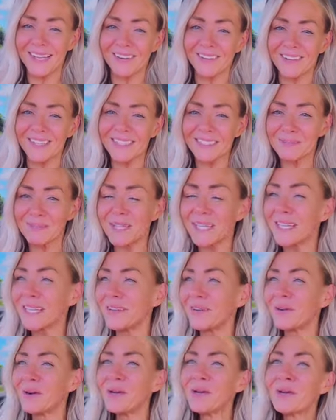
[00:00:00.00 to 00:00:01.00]
body on this
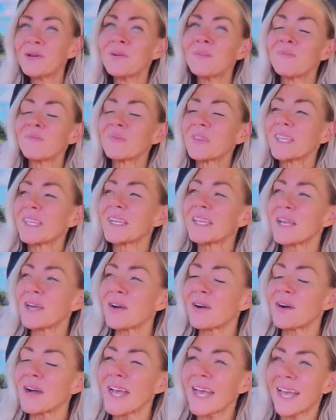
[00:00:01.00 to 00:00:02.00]
menu, you
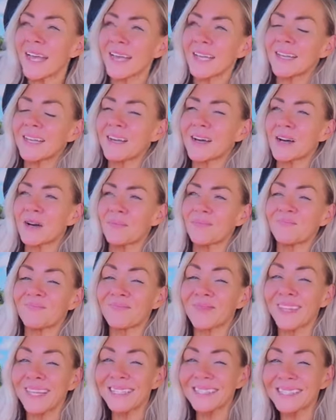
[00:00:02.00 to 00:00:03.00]
know? And
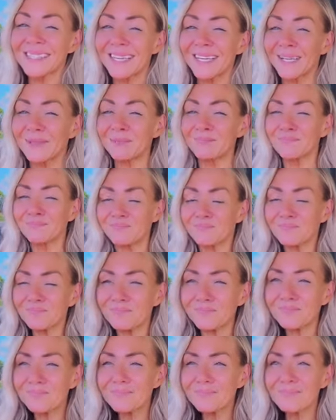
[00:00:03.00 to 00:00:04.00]
um, he said,
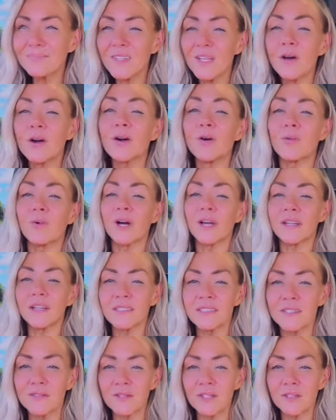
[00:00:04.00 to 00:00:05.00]
Oh, what?
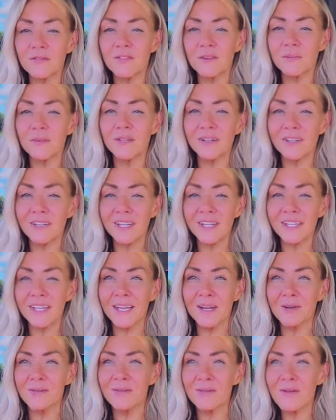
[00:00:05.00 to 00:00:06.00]
You're too good for Burger King
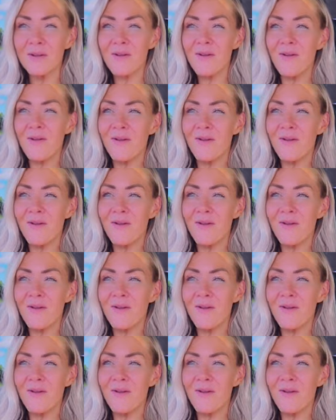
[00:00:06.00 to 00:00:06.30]
now?